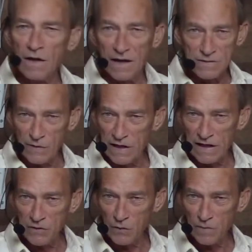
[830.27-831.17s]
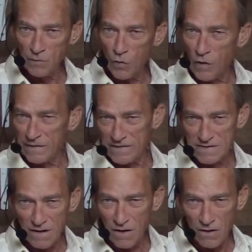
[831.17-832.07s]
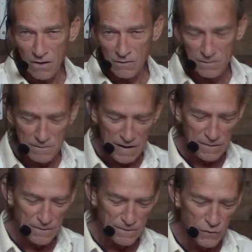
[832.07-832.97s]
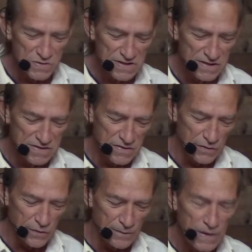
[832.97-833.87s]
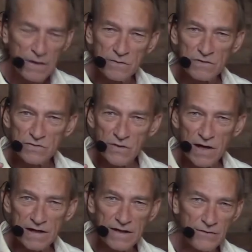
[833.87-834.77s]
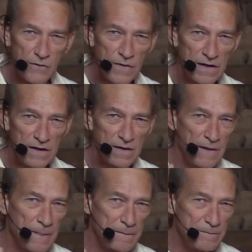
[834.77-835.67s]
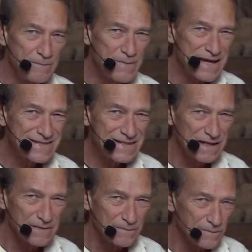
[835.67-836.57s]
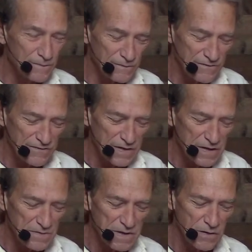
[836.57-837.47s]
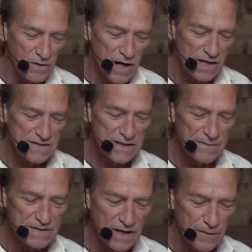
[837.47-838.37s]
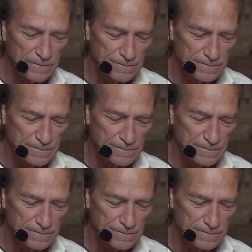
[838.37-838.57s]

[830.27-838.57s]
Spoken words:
As we get into it more, this will all make more sense to you. Just trying to give you the basic fundamental concepts here.